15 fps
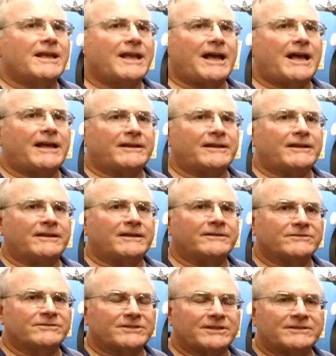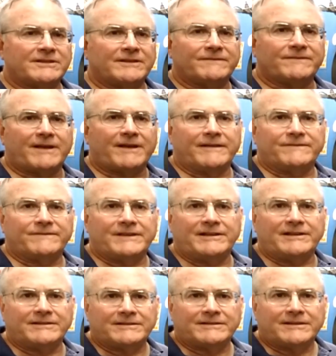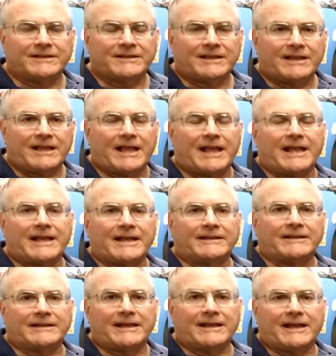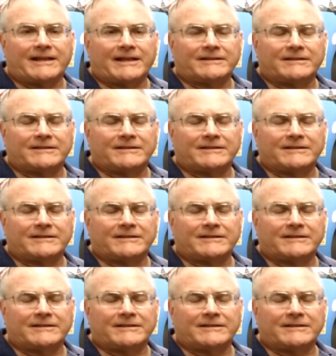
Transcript: at 165 feet and at